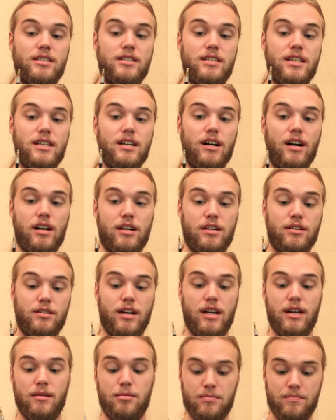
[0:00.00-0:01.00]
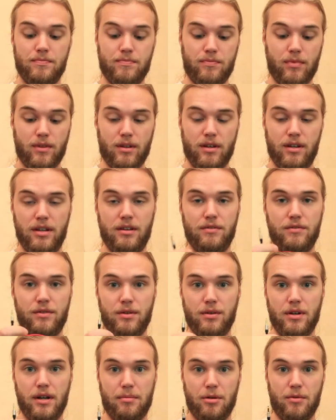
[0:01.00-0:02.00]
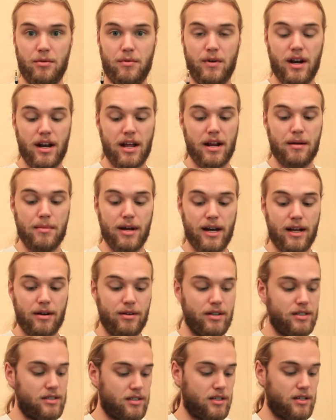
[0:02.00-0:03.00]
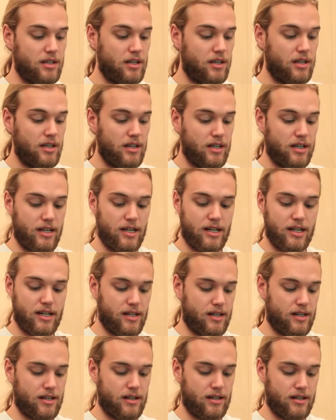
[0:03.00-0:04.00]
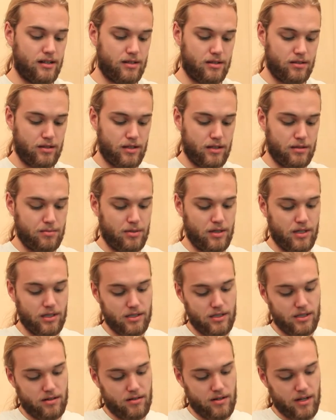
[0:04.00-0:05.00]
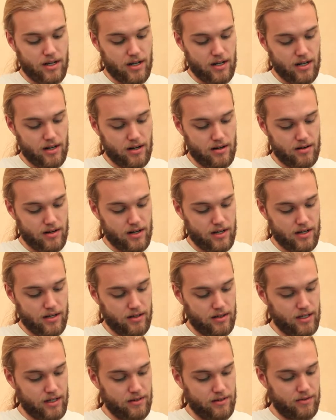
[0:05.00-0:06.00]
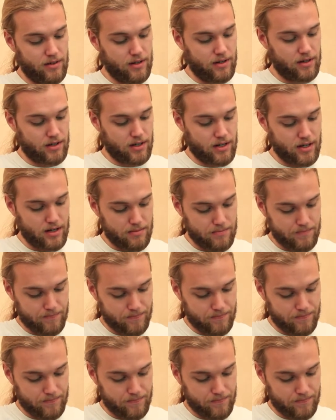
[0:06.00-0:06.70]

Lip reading: the audio cable if you happen to run out of batteries. So this plugs in right here on the left ear cup.